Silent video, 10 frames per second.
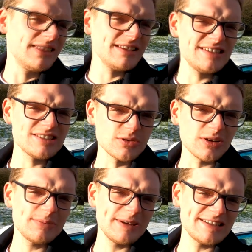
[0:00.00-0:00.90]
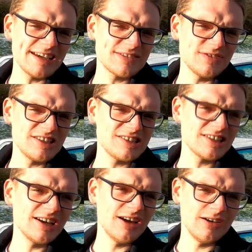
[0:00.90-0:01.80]
This is quite a big test for this
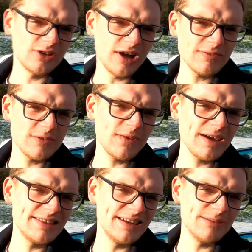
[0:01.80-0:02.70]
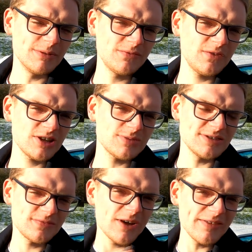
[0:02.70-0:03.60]
car. I've got every faith in it, but first we
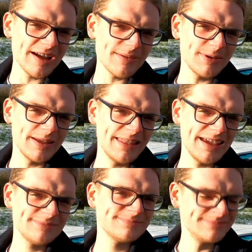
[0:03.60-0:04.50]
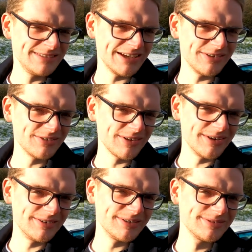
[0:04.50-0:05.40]
need to fire it up and then get on the
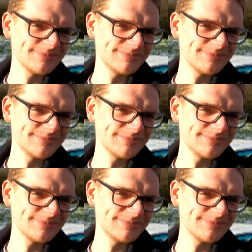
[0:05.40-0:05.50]
road.